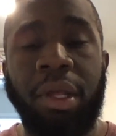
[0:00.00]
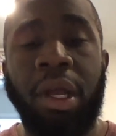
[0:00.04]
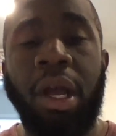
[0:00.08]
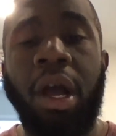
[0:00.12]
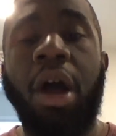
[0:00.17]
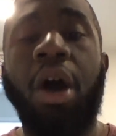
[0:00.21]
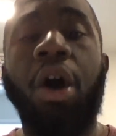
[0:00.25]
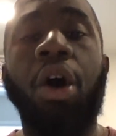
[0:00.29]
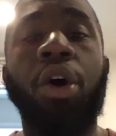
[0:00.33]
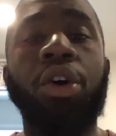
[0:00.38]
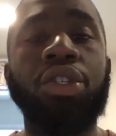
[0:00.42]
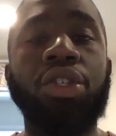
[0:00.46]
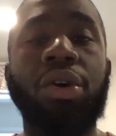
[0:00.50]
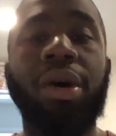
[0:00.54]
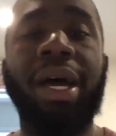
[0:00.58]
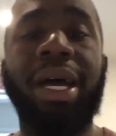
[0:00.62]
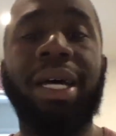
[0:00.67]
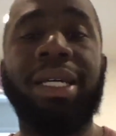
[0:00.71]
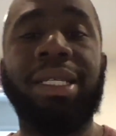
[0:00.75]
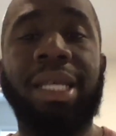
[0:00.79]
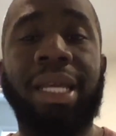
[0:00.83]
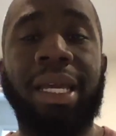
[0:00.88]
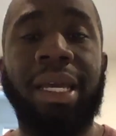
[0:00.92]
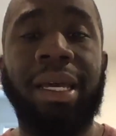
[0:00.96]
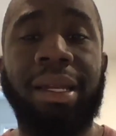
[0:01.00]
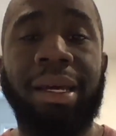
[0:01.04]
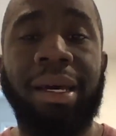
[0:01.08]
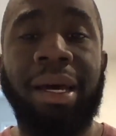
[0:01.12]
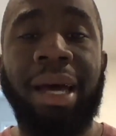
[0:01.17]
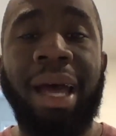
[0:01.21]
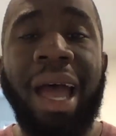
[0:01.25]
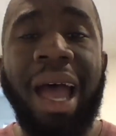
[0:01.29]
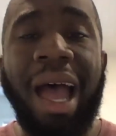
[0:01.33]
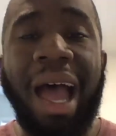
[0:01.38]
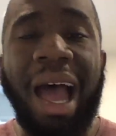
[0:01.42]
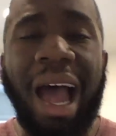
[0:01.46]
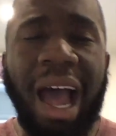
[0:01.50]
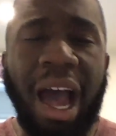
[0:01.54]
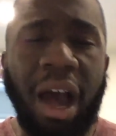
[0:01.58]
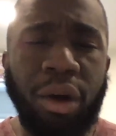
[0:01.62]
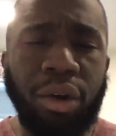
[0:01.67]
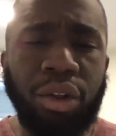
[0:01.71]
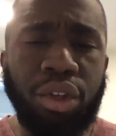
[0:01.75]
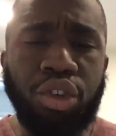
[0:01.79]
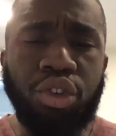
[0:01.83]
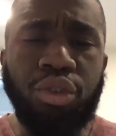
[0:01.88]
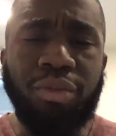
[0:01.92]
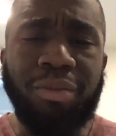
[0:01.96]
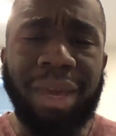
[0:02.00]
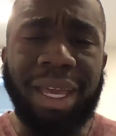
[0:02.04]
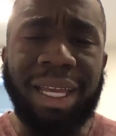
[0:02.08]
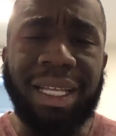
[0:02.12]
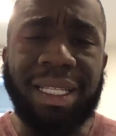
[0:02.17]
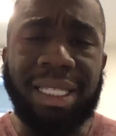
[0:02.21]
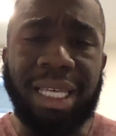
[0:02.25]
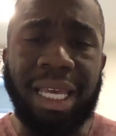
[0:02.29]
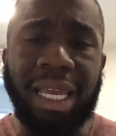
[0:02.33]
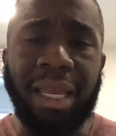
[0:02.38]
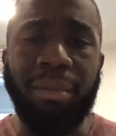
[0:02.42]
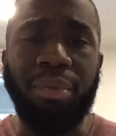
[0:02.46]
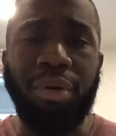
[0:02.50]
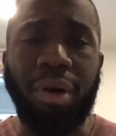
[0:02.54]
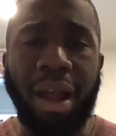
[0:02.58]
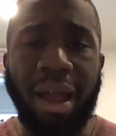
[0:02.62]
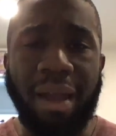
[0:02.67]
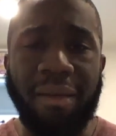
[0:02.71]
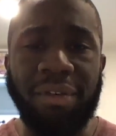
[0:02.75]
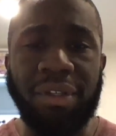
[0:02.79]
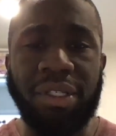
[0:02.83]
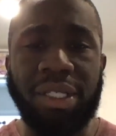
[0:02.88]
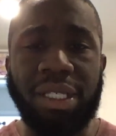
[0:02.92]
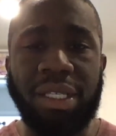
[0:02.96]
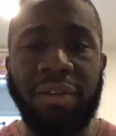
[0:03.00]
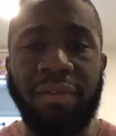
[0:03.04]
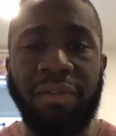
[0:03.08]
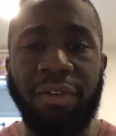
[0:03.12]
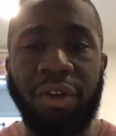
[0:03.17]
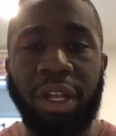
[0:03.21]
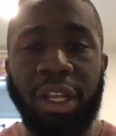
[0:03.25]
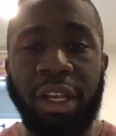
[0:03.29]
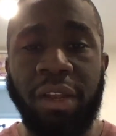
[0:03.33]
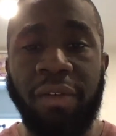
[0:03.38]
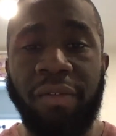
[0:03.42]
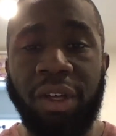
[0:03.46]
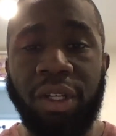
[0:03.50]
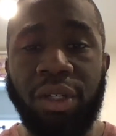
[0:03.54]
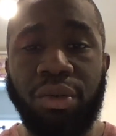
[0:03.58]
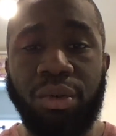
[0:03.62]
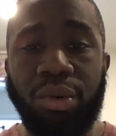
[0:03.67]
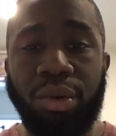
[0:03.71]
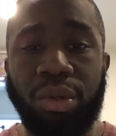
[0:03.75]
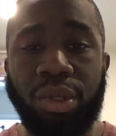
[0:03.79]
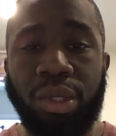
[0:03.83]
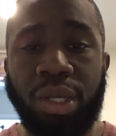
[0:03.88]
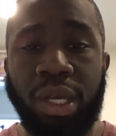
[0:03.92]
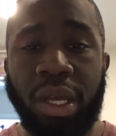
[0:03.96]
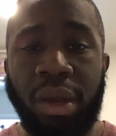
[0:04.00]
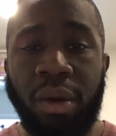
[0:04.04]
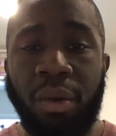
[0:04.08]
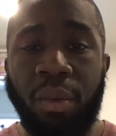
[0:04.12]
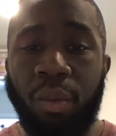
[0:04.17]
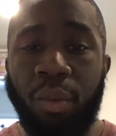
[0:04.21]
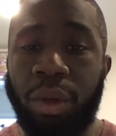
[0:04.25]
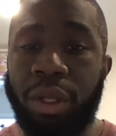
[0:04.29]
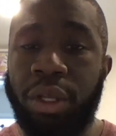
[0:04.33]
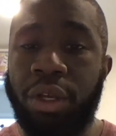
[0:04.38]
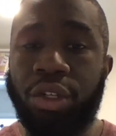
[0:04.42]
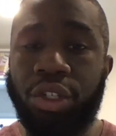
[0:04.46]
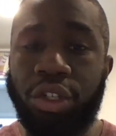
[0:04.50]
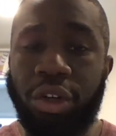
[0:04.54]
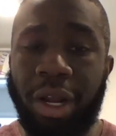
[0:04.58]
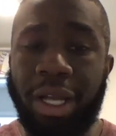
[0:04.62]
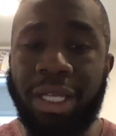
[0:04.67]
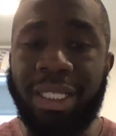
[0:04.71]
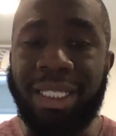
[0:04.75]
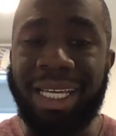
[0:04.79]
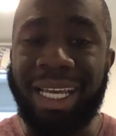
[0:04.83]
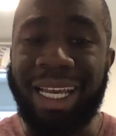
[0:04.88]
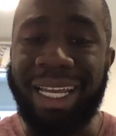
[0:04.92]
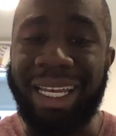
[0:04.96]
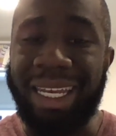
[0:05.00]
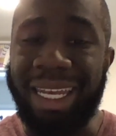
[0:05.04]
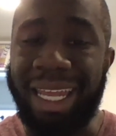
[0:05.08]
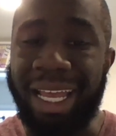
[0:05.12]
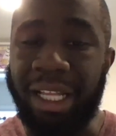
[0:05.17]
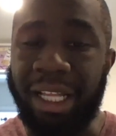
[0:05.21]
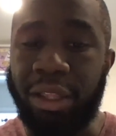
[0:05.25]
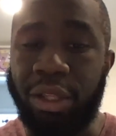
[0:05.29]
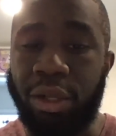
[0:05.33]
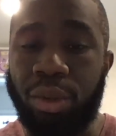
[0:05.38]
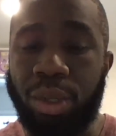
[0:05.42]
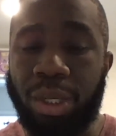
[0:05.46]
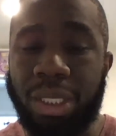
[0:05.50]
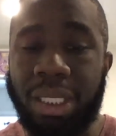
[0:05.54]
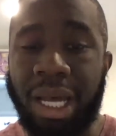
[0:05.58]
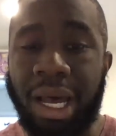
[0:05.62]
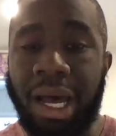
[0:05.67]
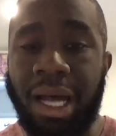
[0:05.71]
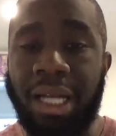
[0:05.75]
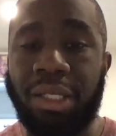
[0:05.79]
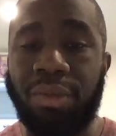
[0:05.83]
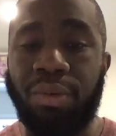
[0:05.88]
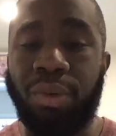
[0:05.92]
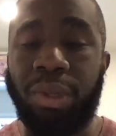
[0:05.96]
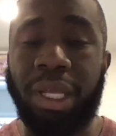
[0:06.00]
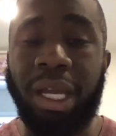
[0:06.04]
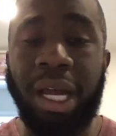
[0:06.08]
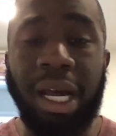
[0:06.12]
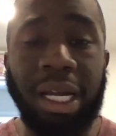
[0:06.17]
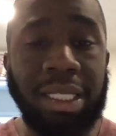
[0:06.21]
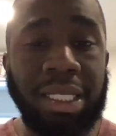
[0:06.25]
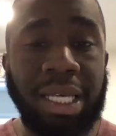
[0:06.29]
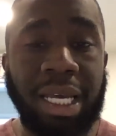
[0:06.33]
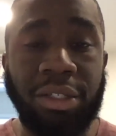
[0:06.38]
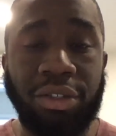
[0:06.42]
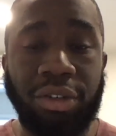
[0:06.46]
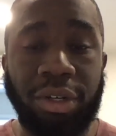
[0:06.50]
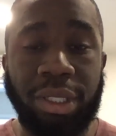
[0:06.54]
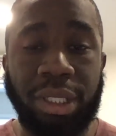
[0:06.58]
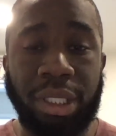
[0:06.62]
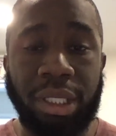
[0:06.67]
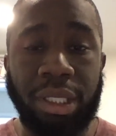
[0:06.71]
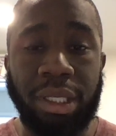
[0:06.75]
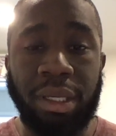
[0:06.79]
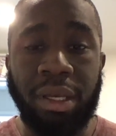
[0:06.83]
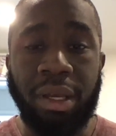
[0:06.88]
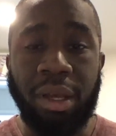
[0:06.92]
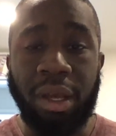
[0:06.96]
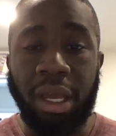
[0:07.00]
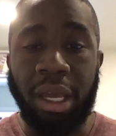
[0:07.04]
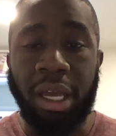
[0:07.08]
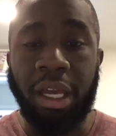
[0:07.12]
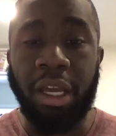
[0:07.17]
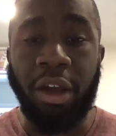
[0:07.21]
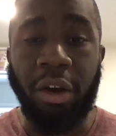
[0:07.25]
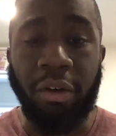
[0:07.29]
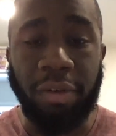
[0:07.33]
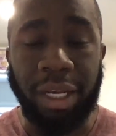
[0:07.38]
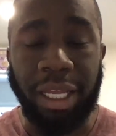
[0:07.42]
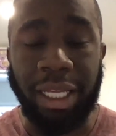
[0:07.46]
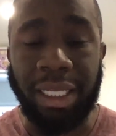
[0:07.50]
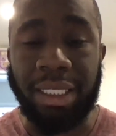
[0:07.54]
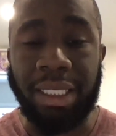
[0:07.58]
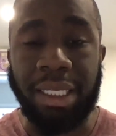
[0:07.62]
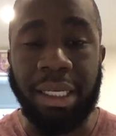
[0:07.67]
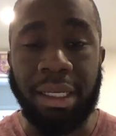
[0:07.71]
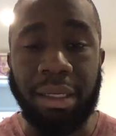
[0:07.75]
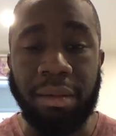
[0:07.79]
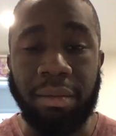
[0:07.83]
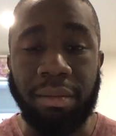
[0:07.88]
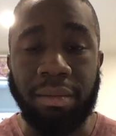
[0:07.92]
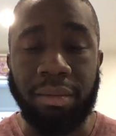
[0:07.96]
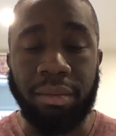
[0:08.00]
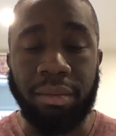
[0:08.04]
I also asked Anna, how do you maintain privacy for individuals when you're trying to connect those dots with contact tracing and COVID-19?